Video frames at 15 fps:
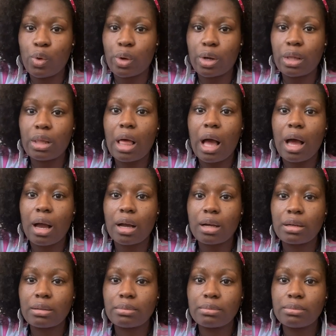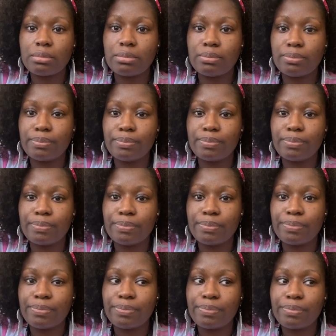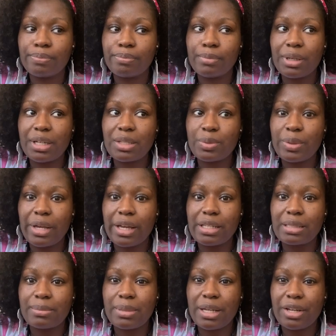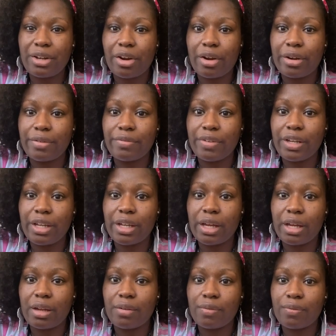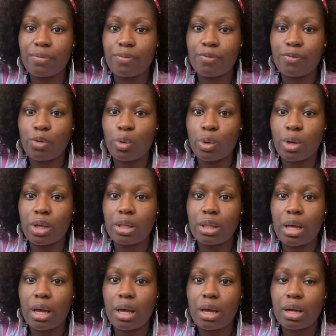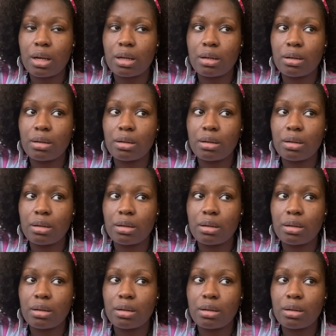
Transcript: 4 o'clock because we had to be at our event at 4 o'clock.